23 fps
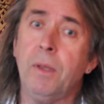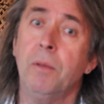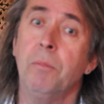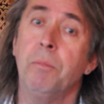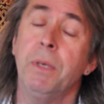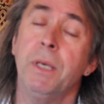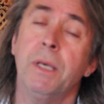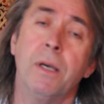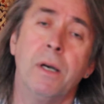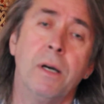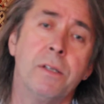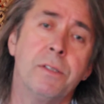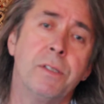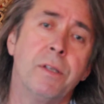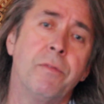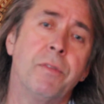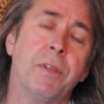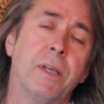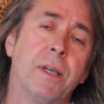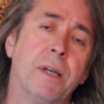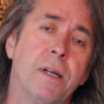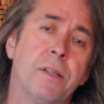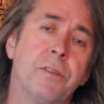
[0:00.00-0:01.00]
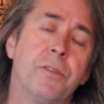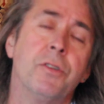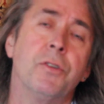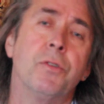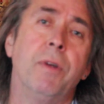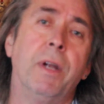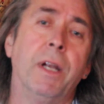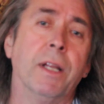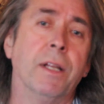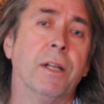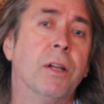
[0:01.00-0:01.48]
Because of the
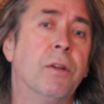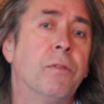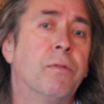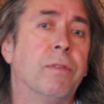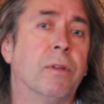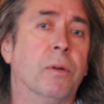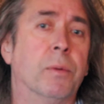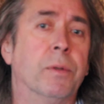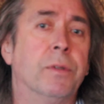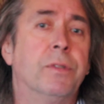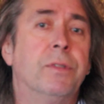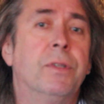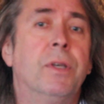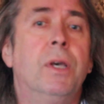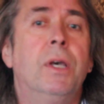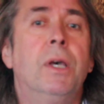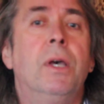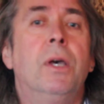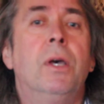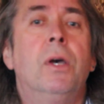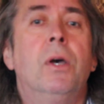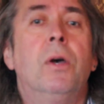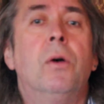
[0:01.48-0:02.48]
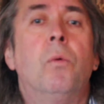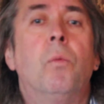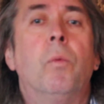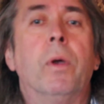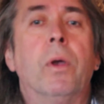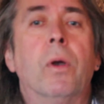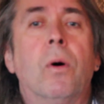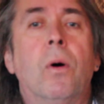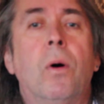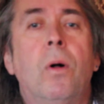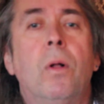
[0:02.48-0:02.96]
concentrated influence,
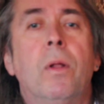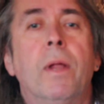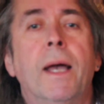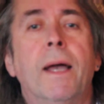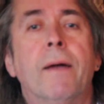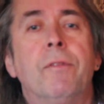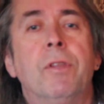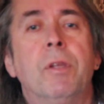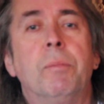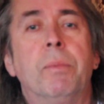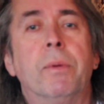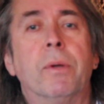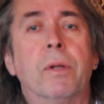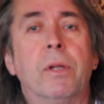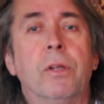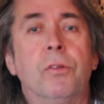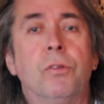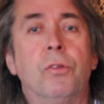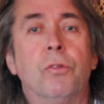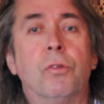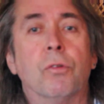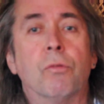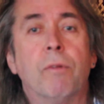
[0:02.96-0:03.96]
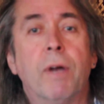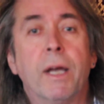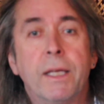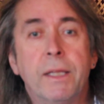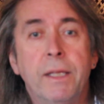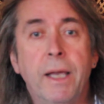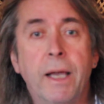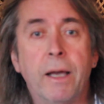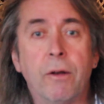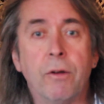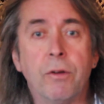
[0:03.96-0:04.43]
we all have the ability to direct
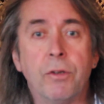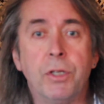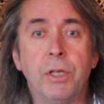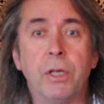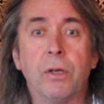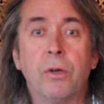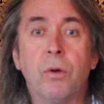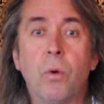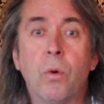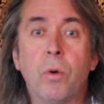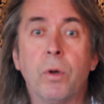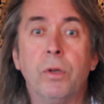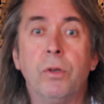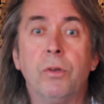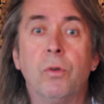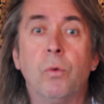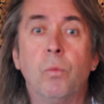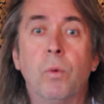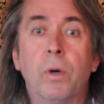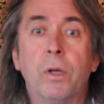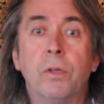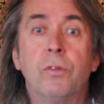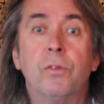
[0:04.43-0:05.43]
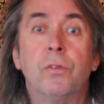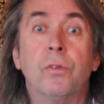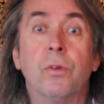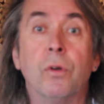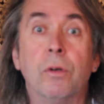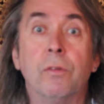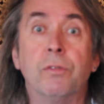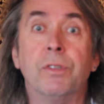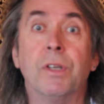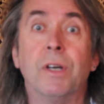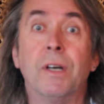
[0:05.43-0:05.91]
the energy according to what
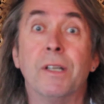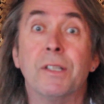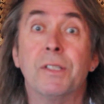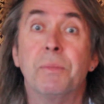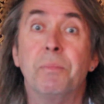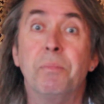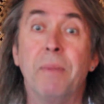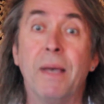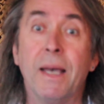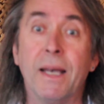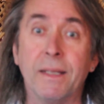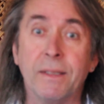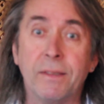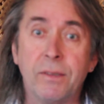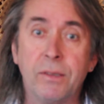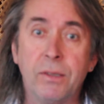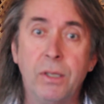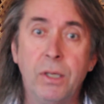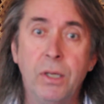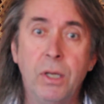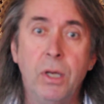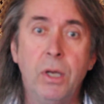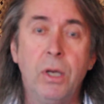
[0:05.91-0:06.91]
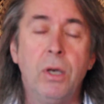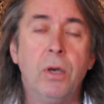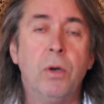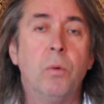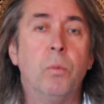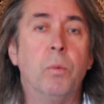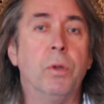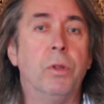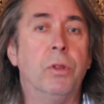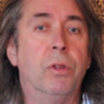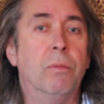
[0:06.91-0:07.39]
serves us best.
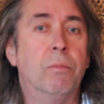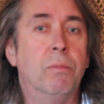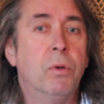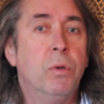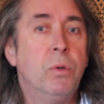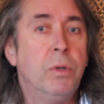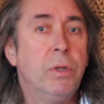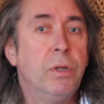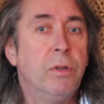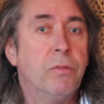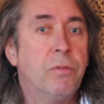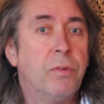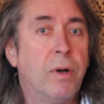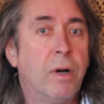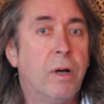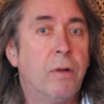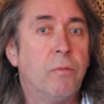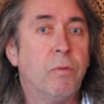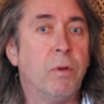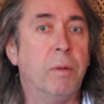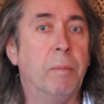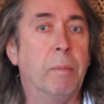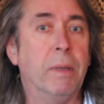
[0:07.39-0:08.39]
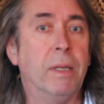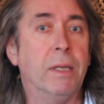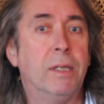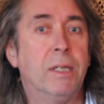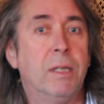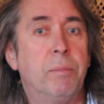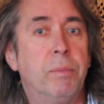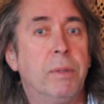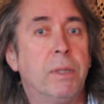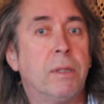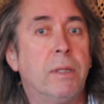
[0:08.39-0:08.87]
With the moon involved, we may
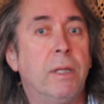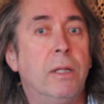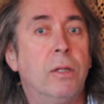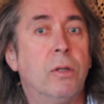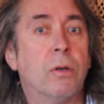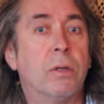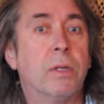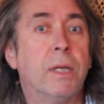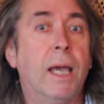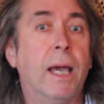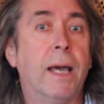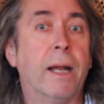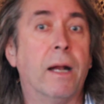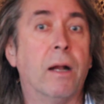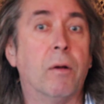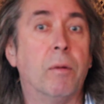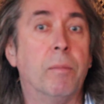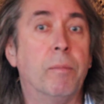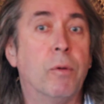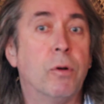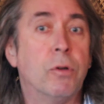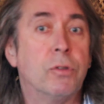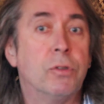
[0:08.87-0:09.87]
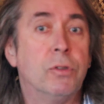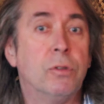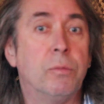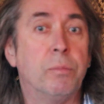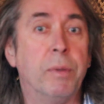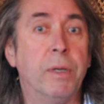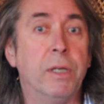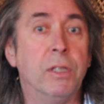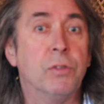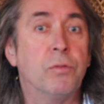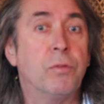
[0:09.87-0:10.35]
typically look at our emotional
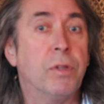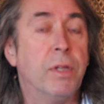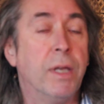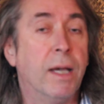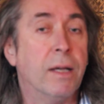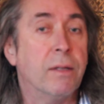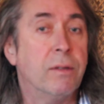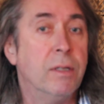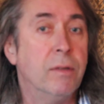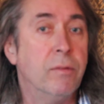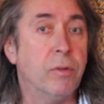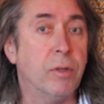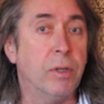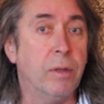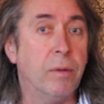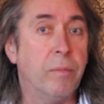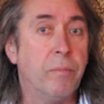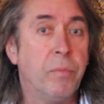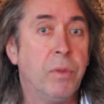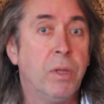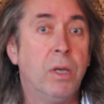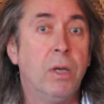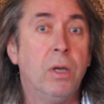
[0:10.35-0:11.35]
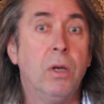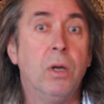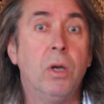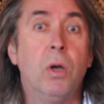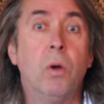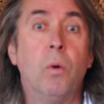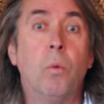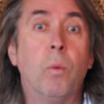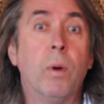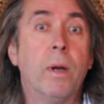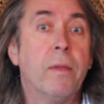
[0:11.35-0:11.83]
base for the activity.
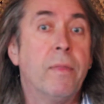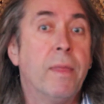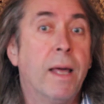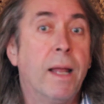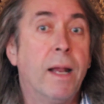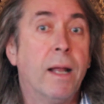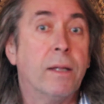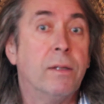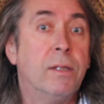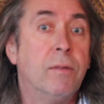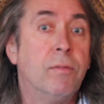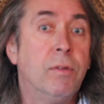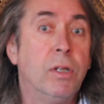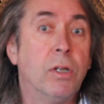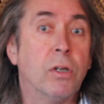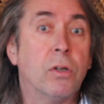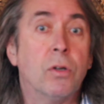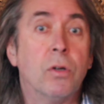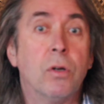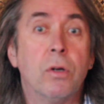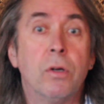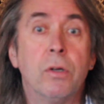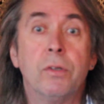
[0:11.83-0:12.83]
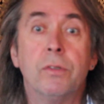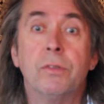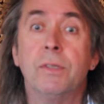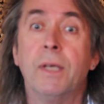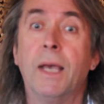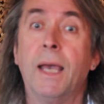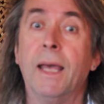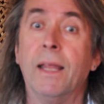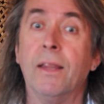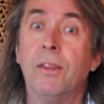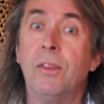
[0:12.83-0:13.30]
Where that activity occurs
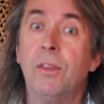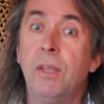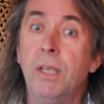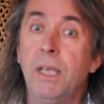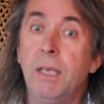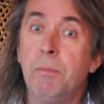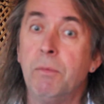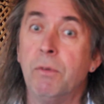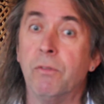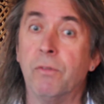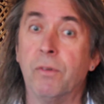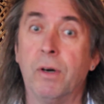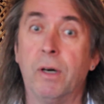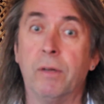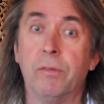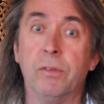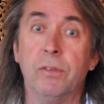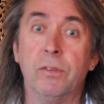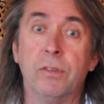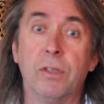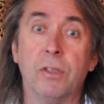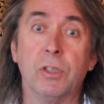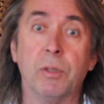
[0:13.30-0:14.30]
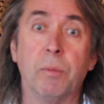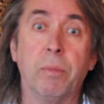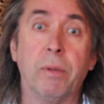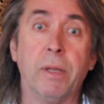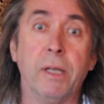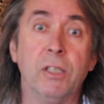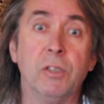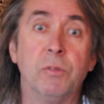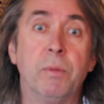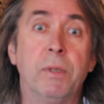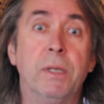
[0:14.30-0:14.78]
and theme involved in such a
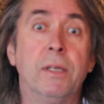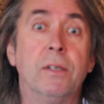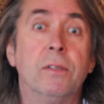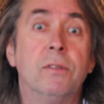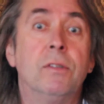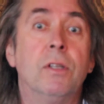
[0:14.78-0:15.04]
placement is